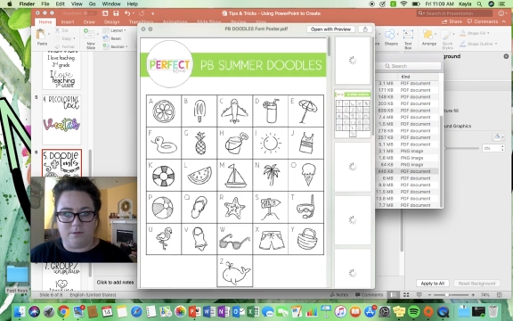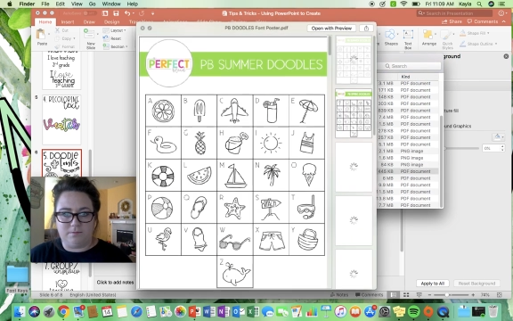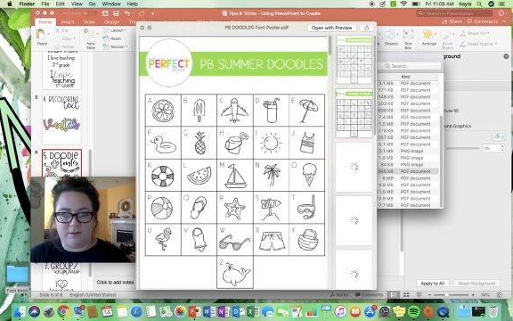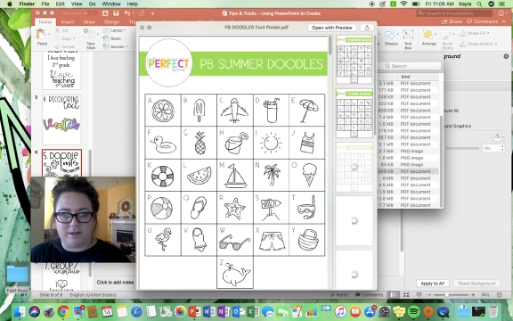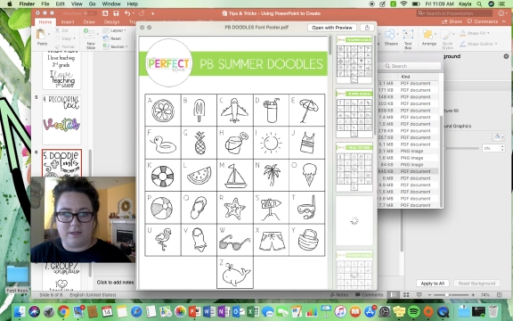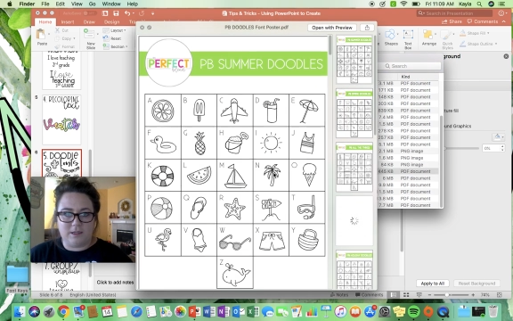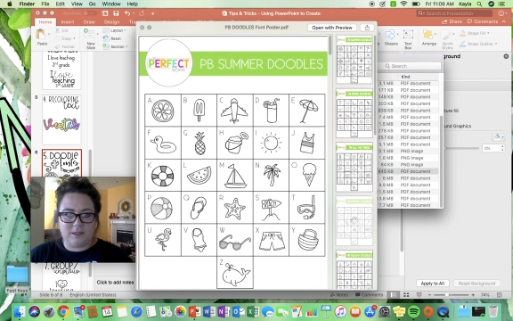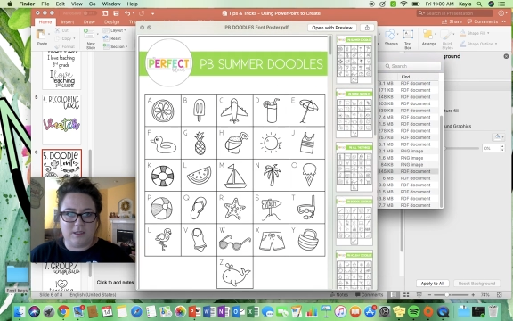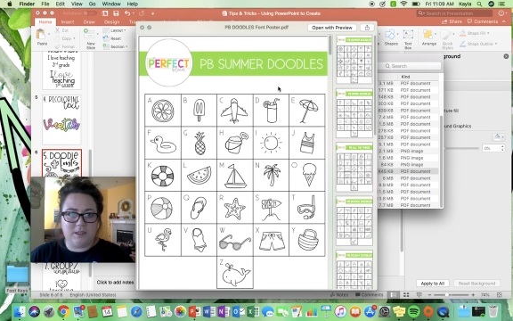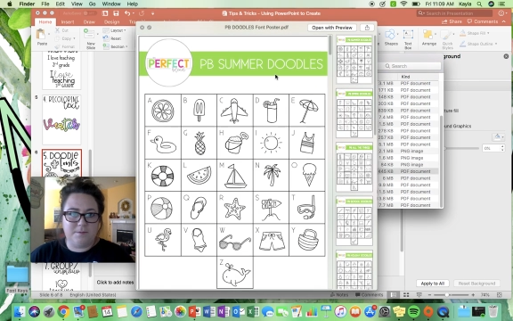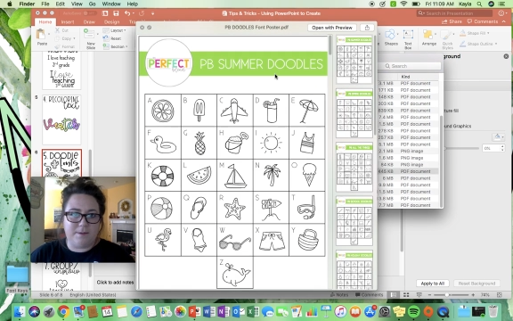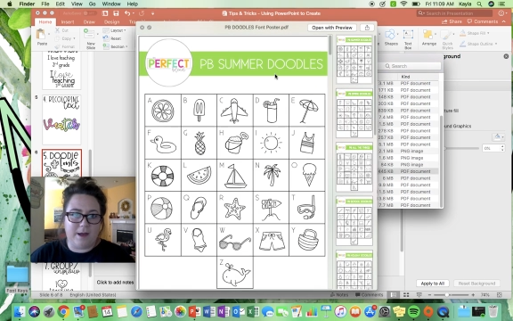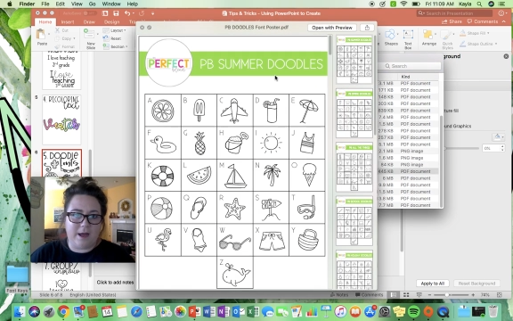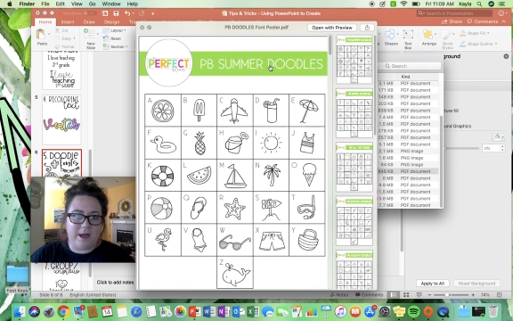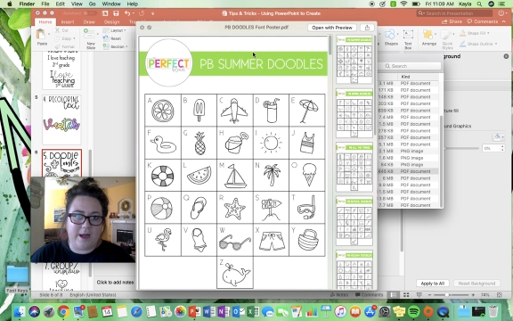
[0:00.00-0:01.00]
Like this is
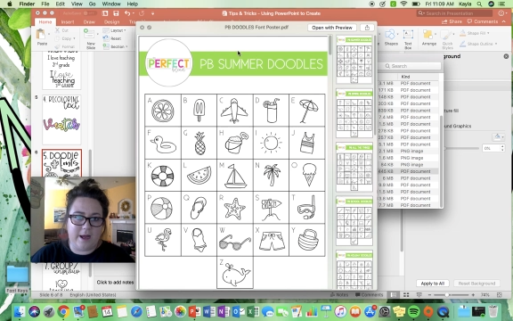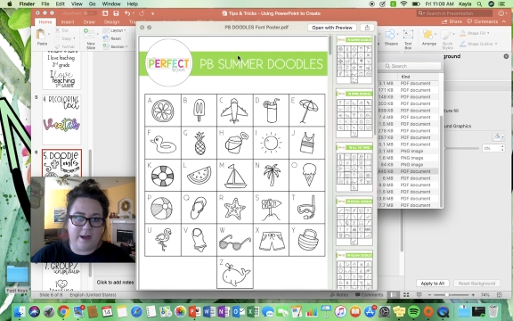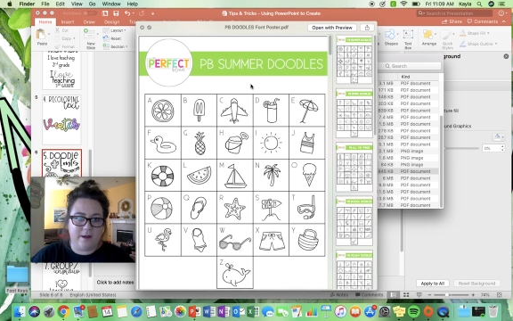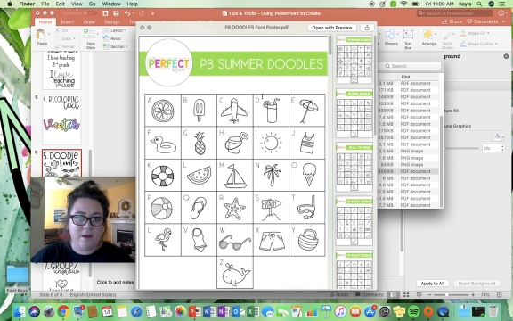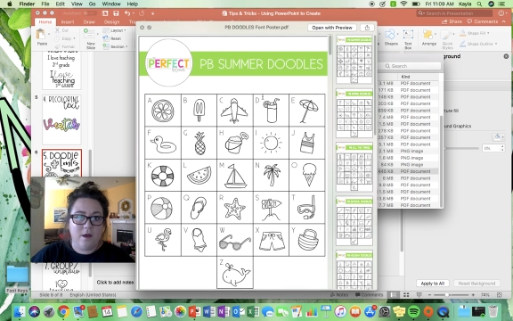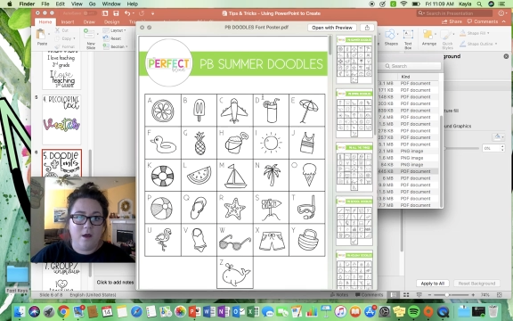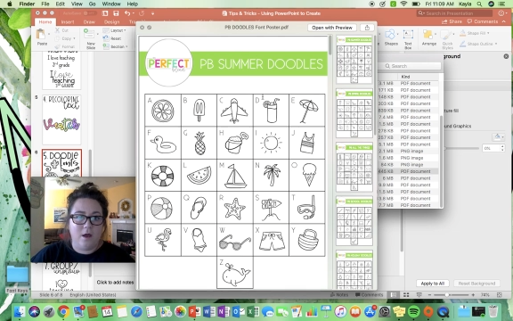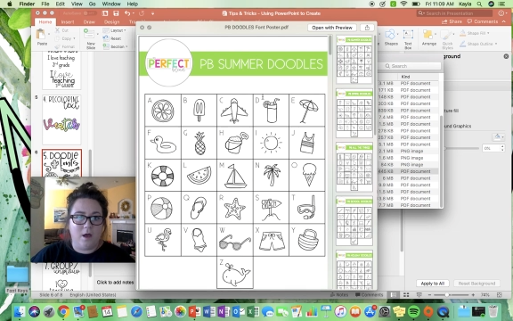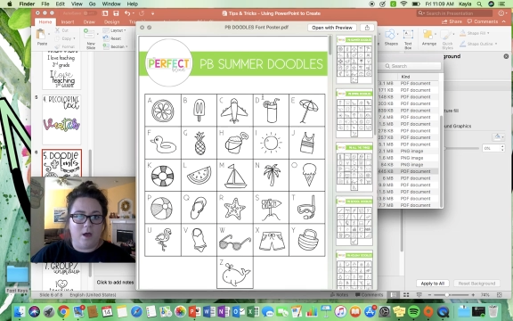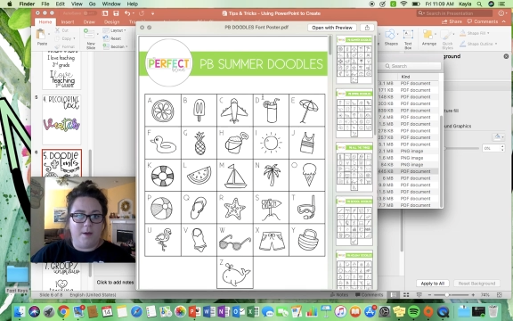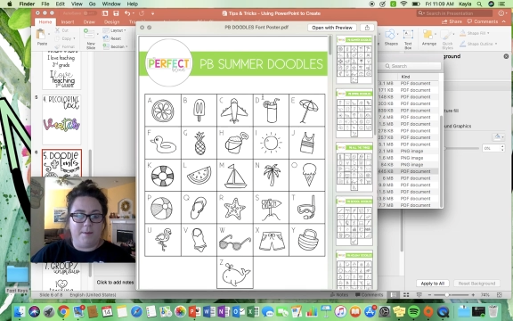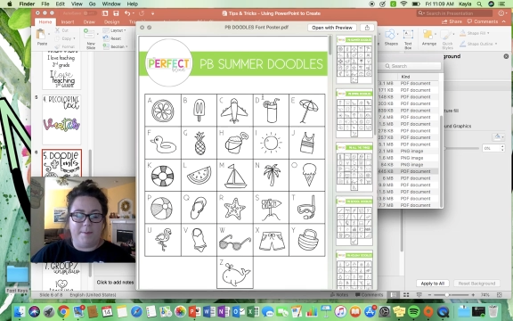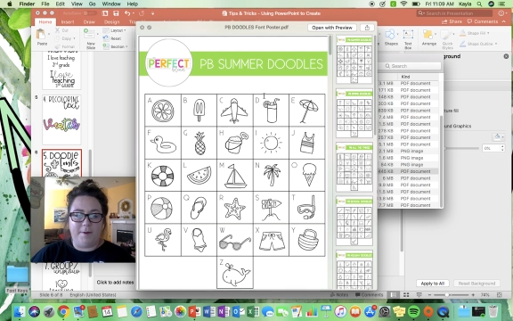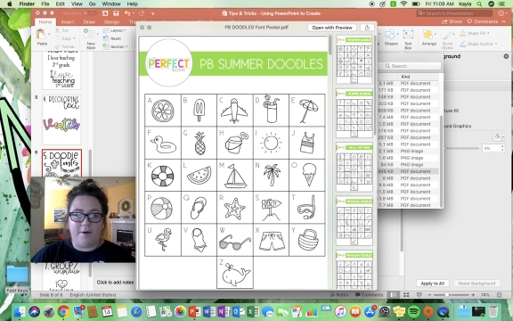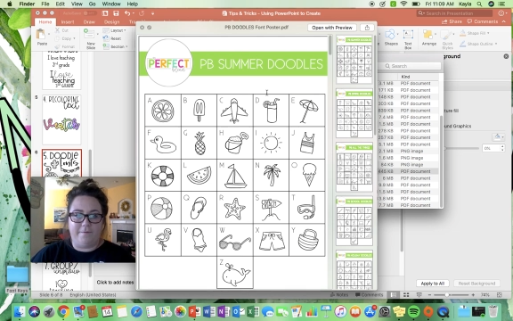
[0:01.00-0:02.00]
by
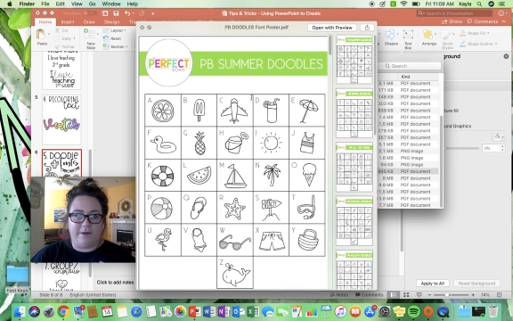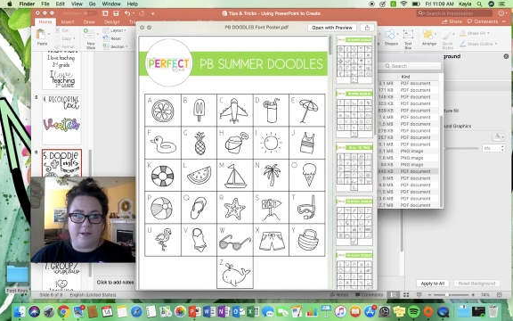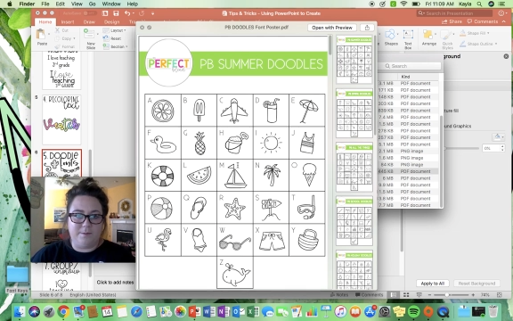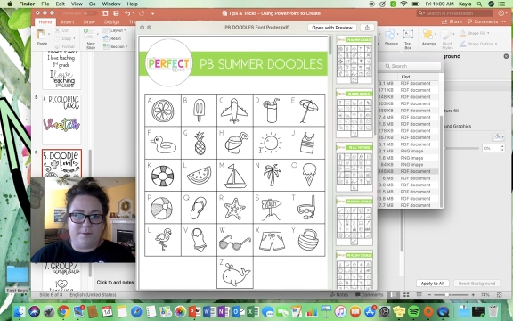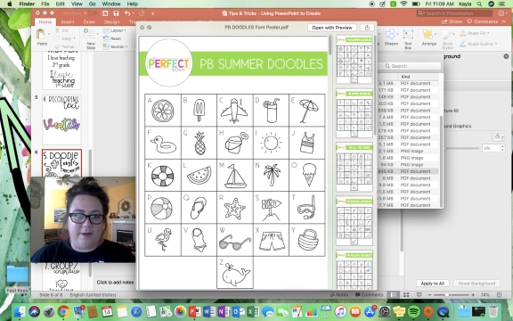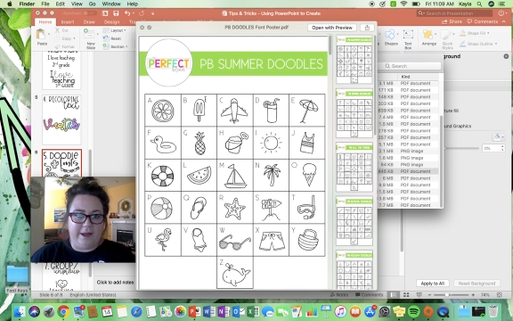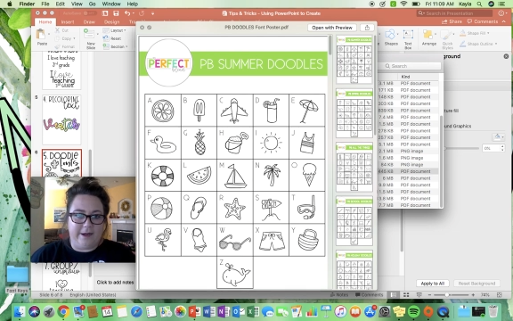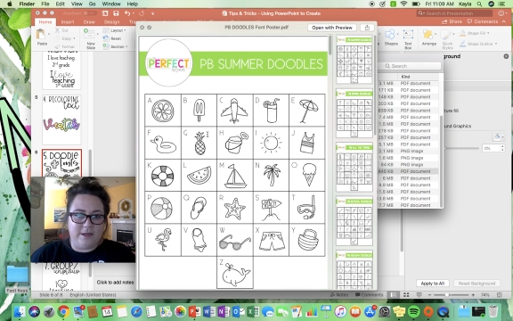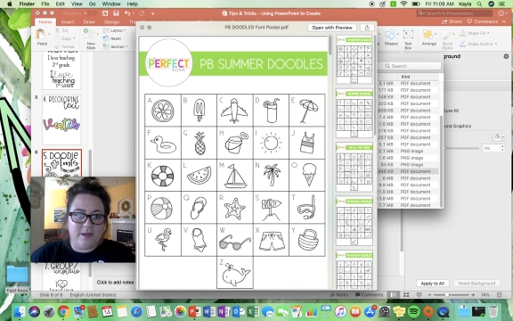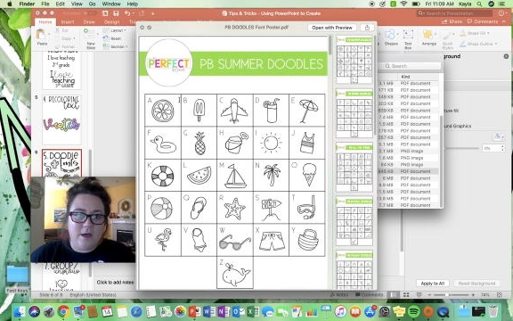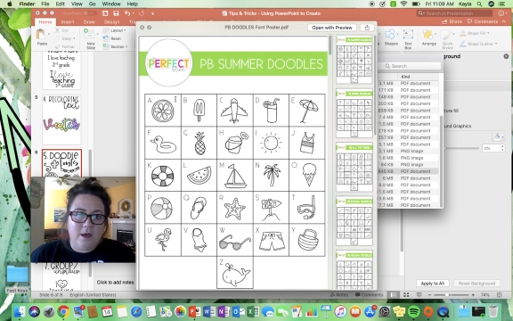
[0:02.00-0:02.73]
A Perfect Blend.